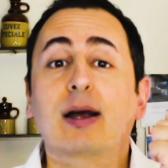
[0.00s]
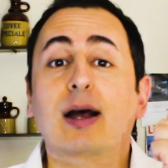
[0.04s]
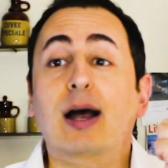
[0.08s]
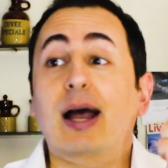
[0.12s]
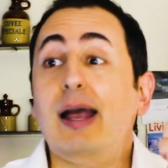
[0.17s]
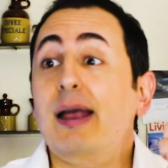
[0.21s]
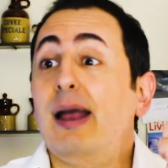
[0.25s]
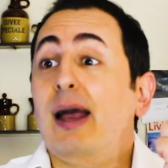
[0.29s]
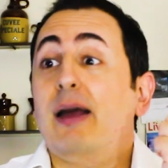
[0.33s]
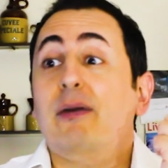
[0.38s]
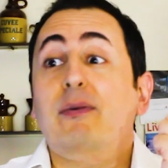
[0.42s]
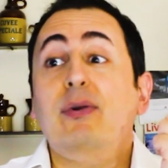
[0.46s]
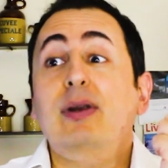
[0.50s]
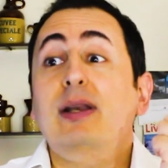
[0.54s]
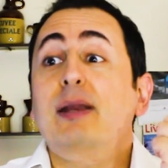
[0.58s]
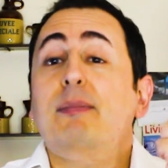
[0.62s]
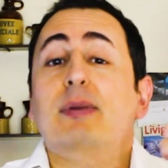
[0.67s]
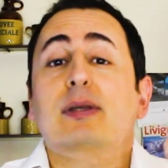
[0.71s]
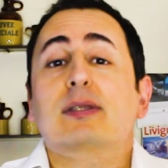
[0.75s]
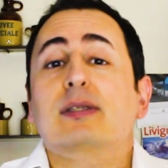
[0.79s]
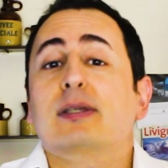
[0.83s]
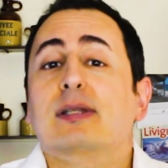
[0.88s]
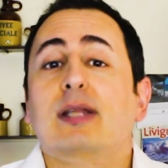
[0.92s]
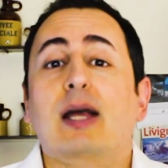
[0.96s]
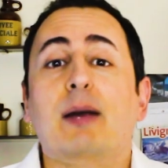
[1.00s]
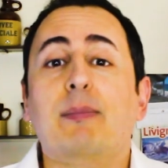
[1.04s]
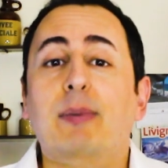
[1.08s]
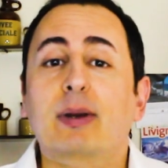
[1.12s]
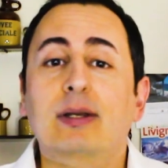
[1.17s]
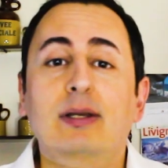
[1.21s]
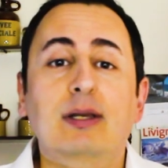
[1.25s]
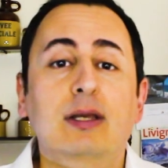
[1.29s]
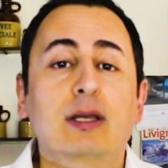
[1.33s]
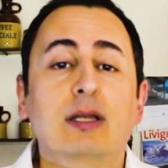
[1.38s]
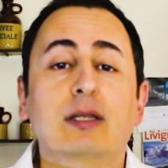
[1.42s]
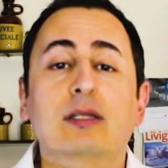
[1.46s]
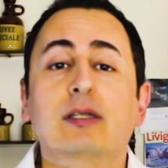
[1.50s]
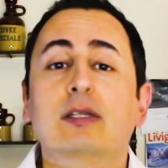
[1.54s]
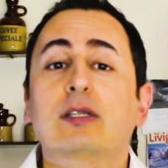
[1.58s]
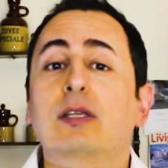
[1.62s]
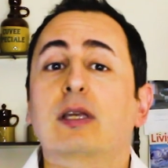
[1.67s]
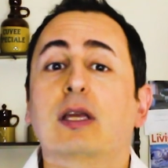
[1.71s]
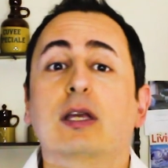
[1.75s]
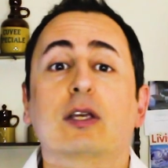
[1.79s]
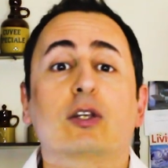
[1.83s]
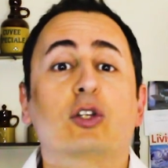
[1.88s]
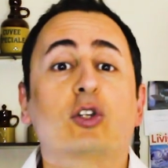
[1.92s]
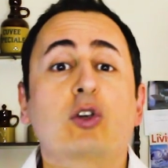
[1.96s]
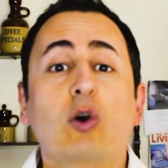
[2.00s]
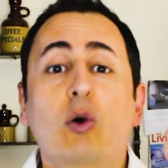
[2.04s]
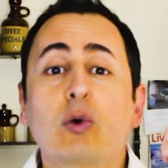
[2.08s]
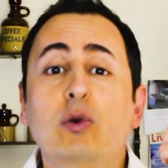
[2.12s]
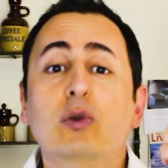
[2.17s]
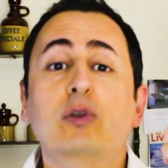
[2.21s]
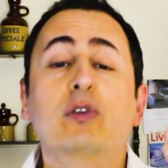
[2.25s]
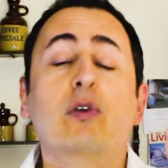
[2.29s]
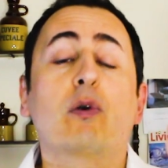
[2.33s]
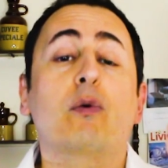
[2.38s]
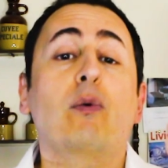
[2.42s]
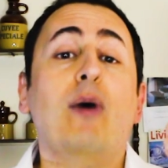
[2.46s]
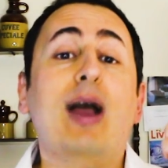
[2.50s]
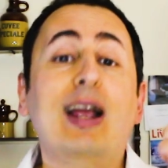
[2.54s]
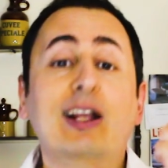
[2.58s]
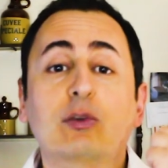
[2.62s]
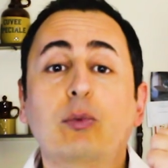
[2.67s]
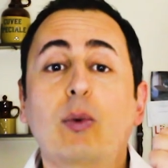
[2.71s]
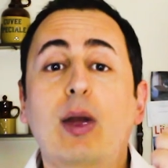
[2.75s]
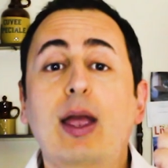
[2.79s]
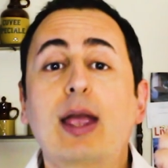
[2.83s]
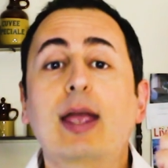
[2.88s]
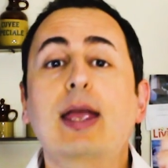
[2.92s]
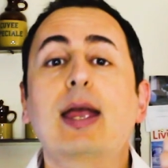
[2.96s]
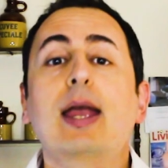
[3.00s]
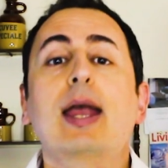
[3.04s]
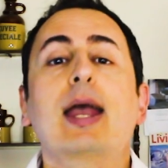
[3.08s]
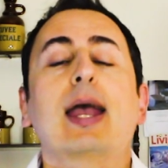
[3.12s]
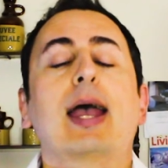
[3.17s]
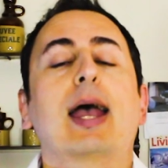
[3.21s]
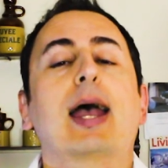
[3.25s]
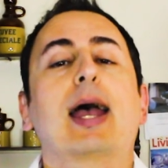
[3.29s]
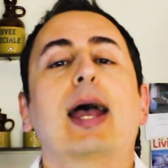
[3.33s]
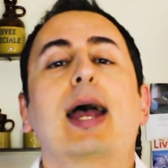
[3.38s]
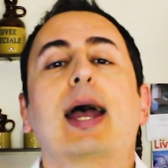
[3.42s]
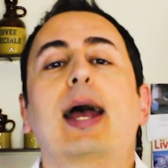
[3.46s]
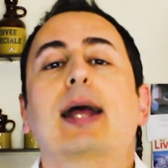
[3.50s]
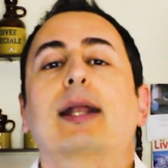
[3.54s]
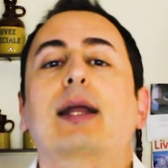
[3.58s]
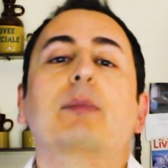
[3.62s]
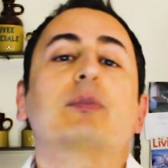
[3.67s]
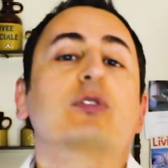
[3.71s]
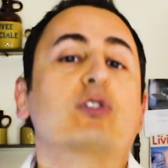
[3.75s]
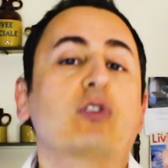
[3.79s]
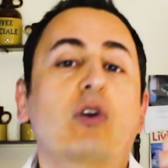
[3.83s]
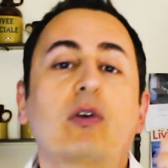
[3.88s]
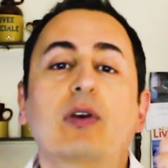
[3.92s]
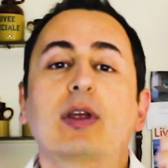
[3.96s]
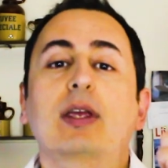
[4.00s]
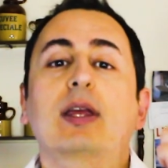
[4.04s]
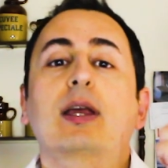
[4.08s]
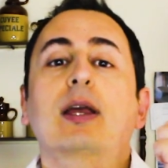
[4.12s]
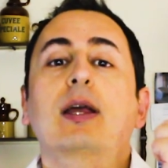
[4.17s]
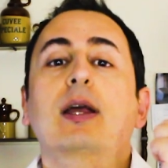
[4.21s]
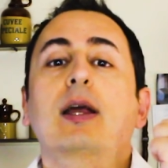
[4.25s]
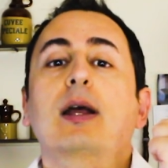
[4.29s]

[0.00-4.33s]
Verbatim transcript: I, I really messed it up. I didn't uh, show you the right way, and I'm sorry.